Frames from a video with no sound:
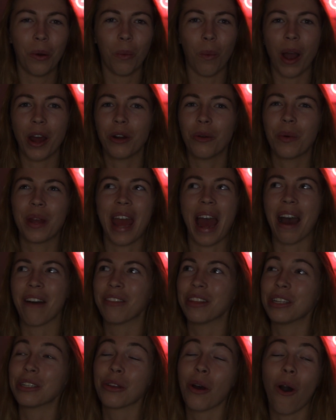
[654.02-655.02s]
why don't we
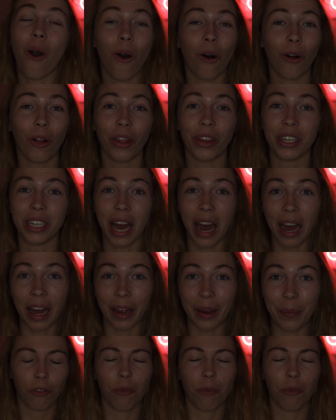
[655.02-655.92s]
have this all the time?